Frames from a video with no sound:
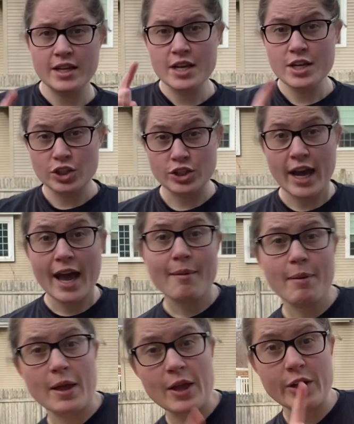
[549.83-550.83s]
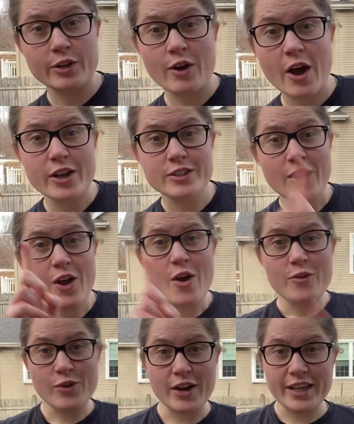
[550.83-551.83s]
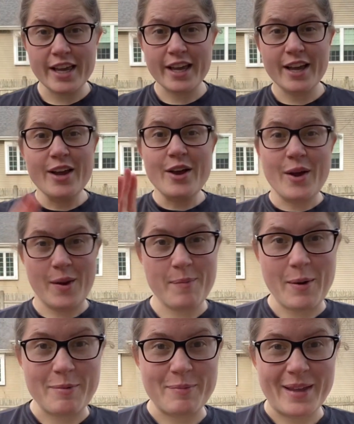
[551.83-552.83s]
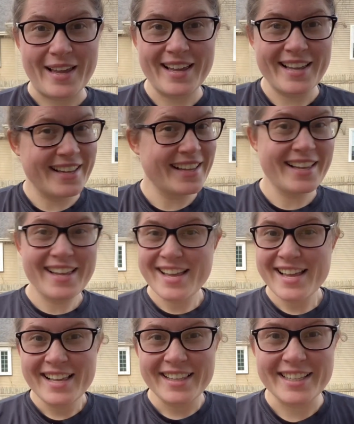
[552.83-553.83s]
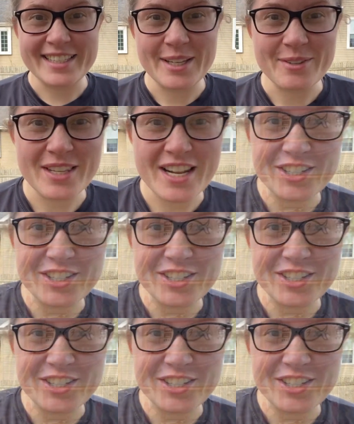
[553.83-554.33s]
jab, cross, front kick, or burpee. Let's see what the ninja